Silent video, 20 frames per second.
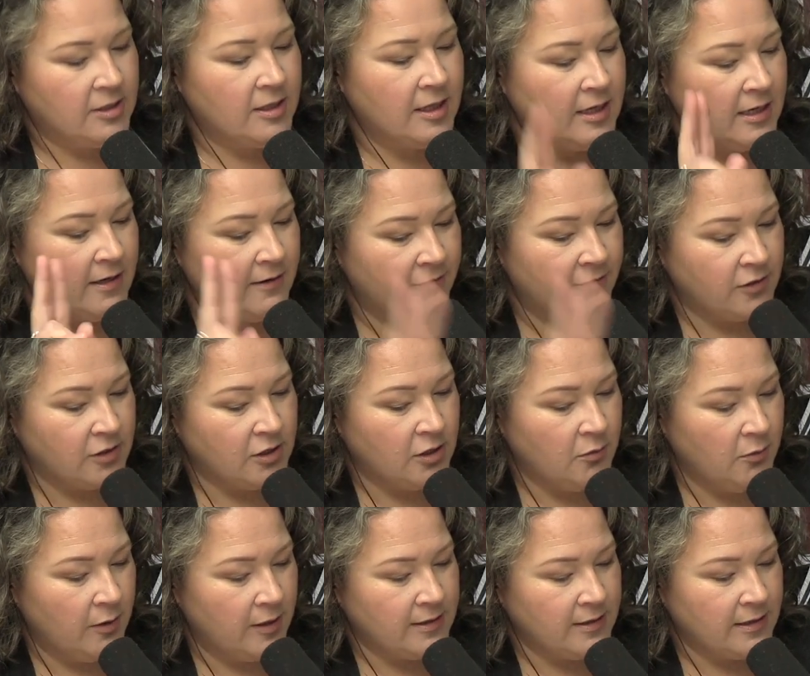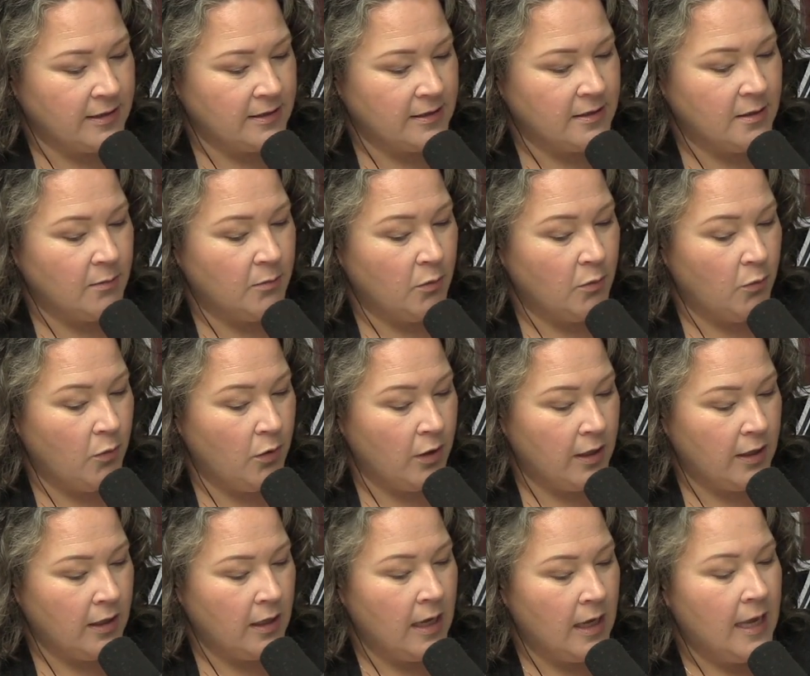And they did it for two reasons. Number
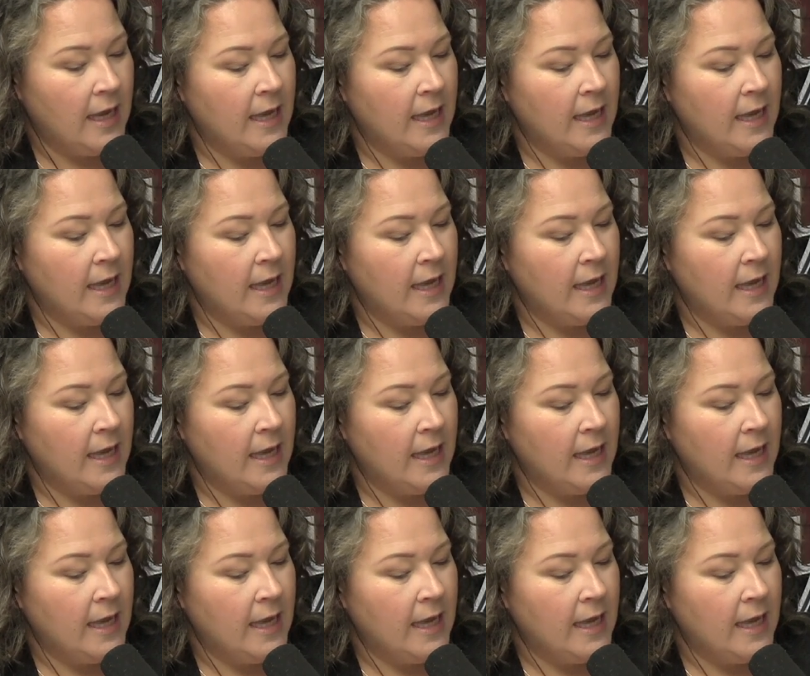one